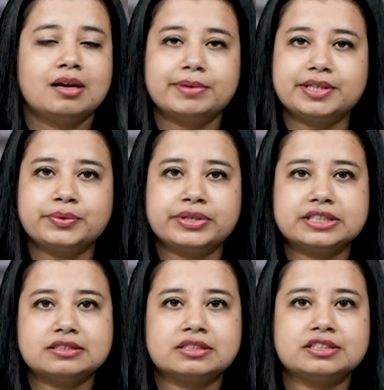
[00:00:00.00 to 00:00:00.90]
But new
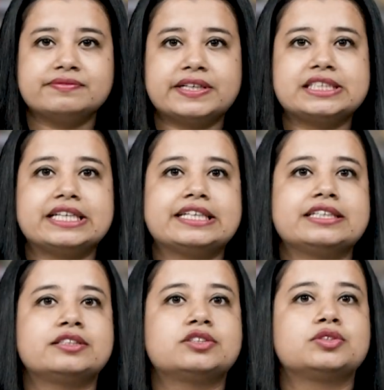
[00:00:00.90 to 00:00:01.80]
research
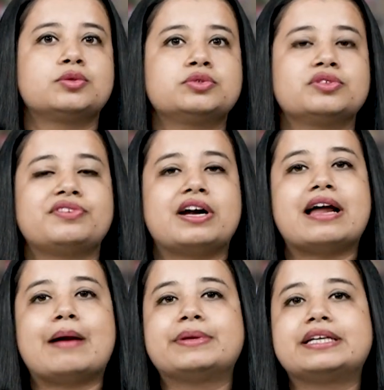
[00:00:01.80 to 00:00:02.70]
investigating the source of our
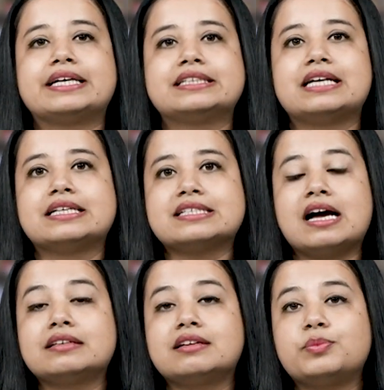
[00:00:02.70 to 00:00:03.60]
appetites has
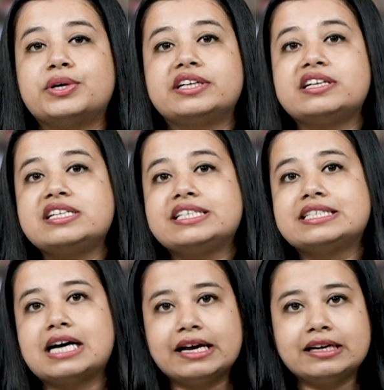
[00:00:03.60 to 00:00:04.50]
uncovered an
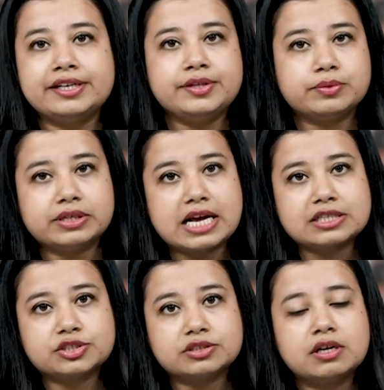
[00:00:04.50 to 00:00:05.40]
entirely new
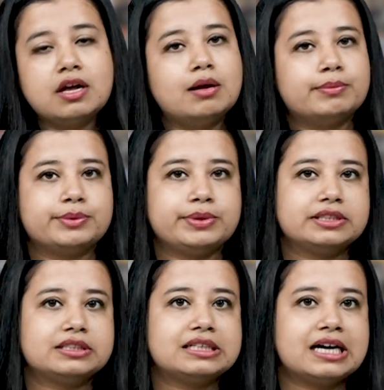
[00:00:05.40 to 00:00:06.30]
connection between
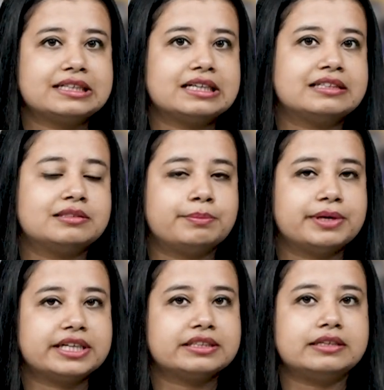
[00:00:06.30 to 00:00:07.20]
the gut and the
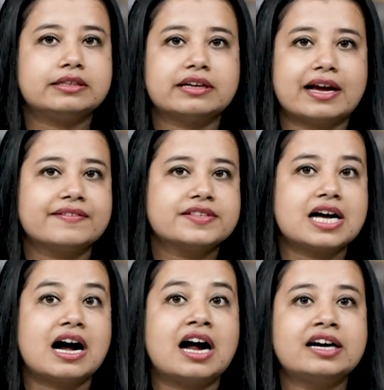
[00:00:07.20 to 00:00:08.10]
brain that drives
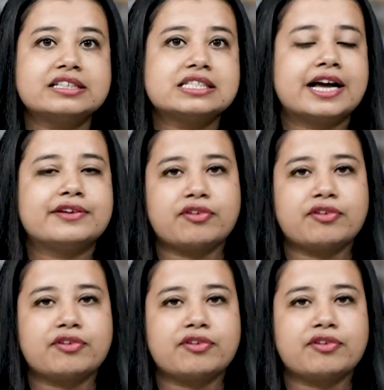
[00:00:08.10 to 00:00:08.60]
our desire